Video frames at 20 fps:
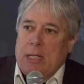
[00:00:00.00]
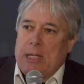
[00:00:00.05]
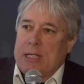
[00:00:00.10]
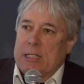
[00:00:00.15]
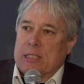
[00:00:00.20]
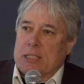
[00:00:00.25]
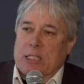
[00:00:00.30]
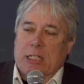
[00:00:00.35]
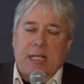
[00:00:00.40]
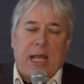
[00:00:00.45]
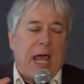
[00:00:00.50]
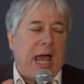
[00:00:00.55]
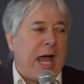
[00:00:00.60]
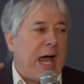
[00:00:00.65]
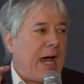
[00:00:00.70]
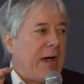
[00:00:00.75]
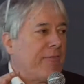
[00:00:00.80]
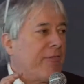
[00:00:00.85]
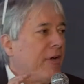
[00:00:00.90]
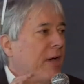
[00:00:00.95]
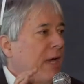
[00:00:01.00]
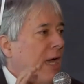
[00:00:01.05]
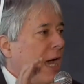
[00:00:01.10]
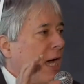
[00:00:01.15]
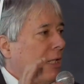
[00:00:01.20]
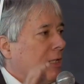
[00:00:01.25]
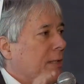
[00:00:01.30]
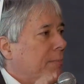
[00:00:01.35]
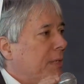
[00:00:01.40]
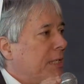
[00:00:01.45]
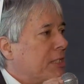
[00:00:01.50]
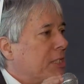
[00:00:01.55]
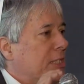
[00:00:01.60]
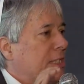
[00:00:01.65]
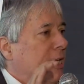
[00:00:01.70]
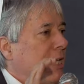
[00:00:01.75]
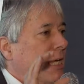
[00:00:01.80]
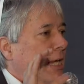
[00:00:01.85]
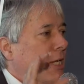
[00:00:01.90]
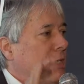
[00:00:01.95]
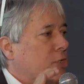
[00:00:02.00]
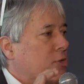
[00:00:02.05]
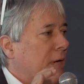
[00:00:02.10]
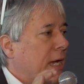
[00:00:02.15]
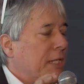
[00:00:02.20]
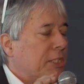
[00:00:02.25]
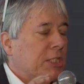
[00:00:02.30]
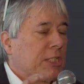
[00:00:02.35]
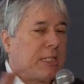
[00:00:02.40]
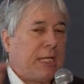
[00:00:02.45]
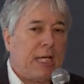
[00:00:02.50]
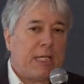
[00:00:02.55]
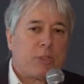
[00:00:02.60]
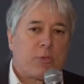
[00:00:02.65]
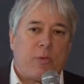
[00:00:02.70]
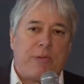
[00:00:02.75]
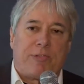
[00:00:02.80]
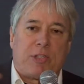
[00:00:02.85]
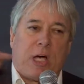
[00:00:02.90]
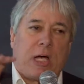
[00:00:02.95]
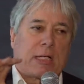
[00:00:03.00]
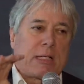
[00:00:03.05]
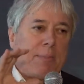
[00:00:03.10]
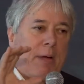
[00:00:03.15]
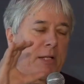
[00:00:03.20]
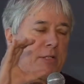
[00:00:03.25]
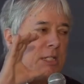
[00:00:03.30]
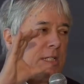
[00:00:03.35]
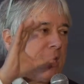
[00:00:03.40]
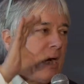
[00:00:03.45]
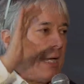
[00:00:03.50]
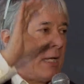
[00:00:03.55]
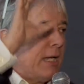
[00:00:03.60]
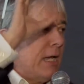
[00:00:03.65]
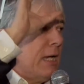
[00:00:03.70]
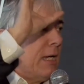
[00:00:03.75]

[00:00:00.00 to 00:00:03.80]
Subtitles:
It's going to have elements that address, as we've talked about today,